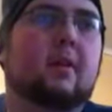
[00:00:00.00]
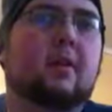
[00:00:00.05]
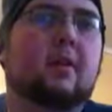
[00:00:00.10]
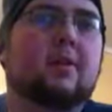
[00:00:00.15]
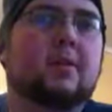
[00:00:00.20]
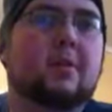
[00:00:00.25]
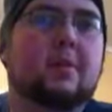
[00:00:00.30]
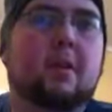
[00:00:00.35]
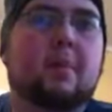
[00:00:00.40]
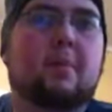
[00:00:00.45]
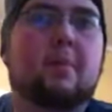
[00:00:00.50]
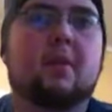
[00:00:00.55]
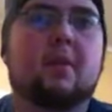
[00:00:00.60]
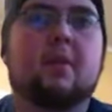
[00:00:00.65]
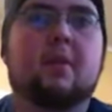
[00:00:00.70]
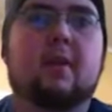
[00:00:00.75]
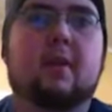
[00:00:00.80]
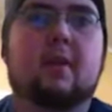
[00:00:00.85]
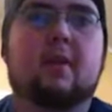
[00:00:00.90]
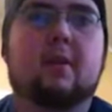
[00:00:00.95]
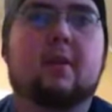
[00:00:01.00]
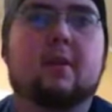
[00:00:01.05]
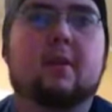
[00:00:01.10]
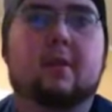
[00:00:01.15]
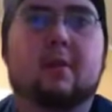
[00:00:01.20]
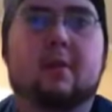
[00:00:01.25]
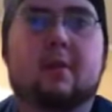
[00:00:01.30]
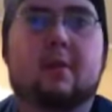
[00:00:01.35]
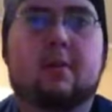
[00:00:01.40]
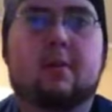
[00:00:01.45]
So a couple years later,
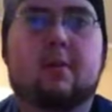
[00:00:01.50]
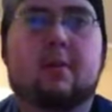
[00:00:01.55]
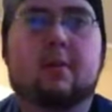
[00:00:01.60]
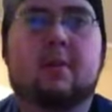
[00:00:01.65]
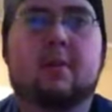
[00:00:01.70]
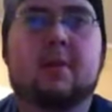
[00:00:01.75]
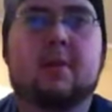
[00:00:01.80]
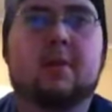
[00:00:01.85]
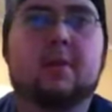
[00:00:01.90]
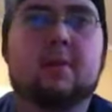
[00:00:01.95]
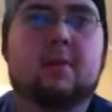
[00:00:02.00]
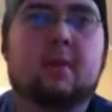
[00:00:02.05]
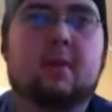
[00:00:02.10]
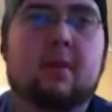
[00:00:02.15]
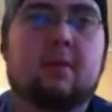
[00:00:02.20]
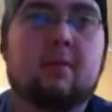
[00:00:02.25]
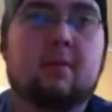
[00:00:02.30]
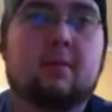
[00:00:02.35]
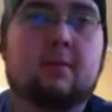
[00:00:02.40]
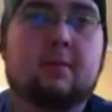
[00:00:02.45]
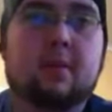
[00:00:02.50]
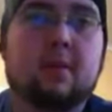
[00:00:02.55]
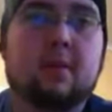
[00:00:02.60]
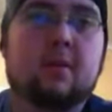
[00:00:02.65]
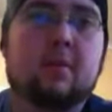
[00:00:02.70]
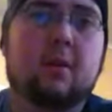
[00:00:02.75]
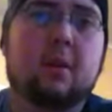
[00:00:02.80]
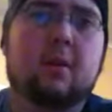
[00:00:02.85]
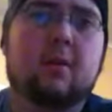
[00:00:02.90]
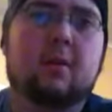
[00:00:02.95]
which is not
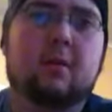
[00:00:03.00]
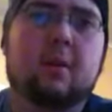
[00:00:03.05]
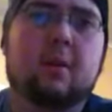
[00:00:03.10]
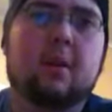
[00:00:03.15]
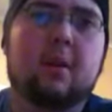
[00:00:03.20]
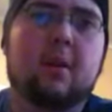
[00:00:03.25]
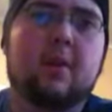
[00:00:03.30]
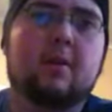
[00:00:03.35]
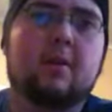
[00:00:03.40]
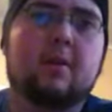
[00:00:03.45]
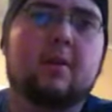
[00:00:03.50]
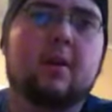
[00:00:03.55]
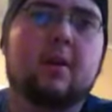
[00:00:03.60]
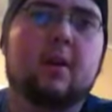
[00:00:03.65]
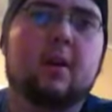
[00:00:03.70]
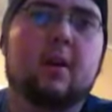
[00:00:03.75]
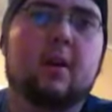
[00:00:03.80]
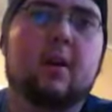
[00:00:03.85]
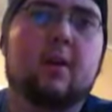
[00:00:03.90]
too long ago, about last year,